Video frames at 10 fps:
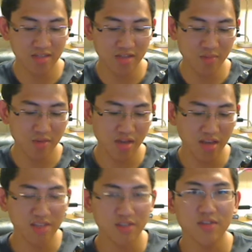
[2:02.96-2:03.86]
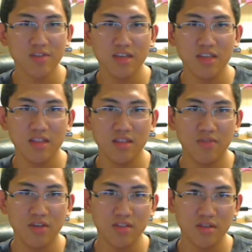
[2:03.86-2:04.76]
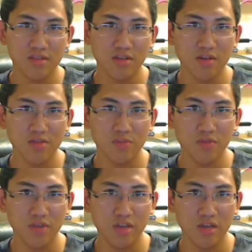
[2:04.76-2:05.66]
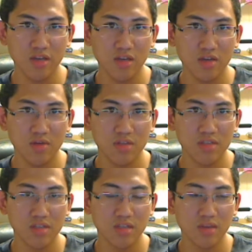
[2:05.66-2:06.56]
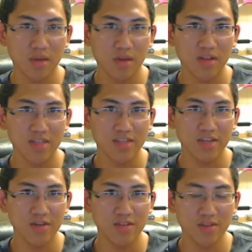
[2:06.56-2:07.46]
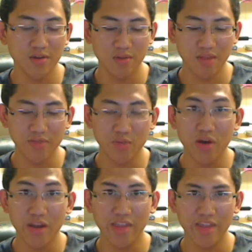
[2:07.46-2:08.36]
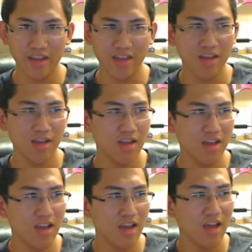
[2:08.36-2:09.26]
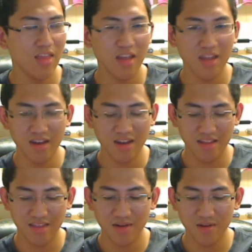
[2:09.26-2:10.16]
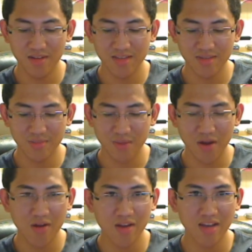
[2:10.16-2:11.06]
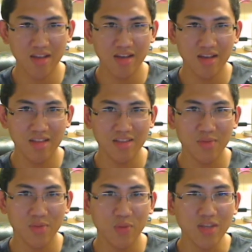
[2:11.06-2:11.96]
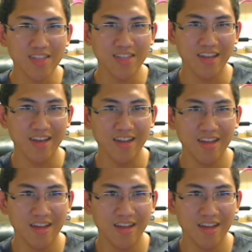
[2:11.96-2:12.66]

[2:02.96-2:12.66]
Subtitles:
going to be Hazel in The Fault in Our Stars movie, which is coming out next year. So that's one thing. And then there was Mary Elizabeth Winstead